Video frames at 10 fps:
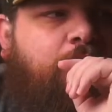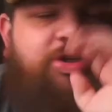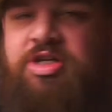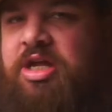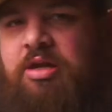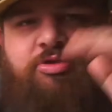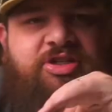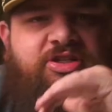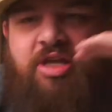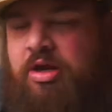which again
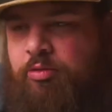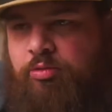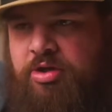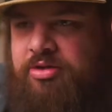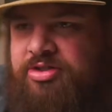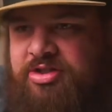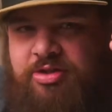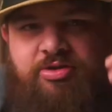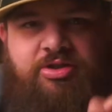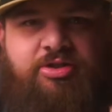was just like a real
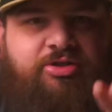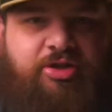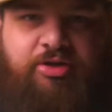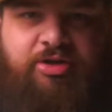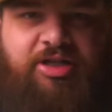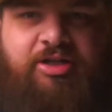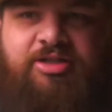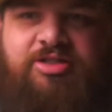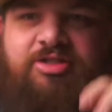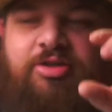snoozer, so you don't need to
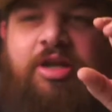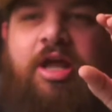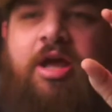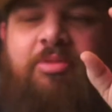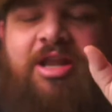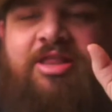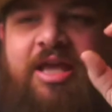listen to it. But